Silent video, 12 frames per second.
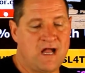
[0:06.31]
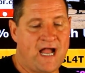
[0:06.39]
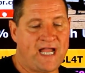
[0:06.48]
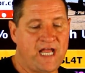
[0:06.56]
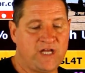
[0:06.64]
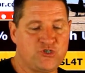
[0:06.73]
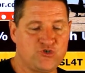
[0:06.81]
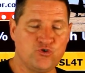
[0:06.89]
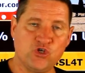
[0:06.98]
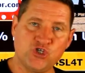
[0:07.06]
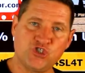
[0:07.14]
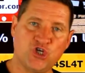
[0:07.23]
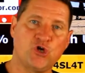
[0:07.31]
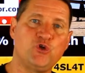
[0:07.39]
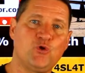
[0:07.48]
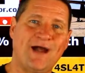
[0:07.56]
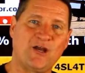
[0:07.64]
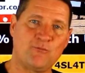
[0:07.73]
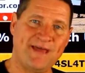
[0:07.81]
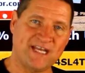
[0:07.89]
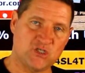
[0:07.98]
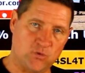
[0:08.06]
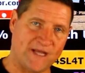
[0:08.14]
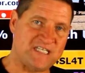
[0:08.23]
I, I truly show you how to
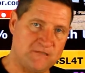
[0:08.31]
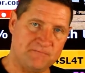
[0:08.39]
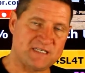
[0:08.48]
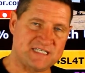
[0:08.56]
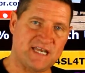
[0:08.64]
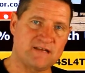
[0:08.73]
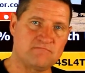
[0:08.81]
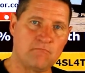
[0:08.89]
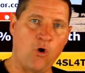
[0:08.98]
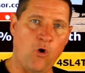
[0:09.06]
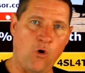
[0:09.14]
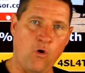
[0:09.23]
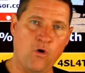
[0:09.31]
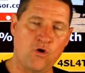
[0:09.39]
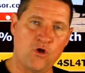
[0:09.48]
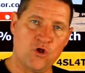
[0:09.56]
make 20% more